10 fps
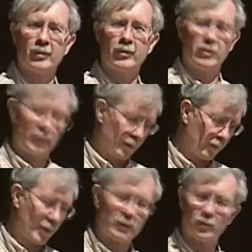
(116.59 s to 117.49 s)
where you then
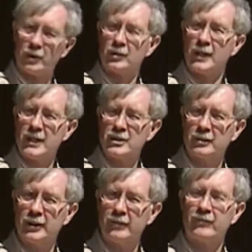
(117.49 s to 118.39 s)
want to
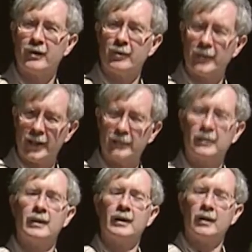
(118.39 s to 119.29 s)
isolate from that
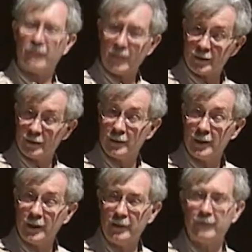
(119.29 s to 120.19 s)
affected
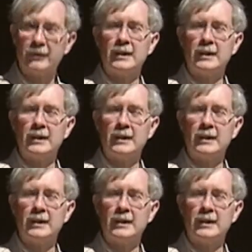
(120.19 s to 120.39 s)
leaf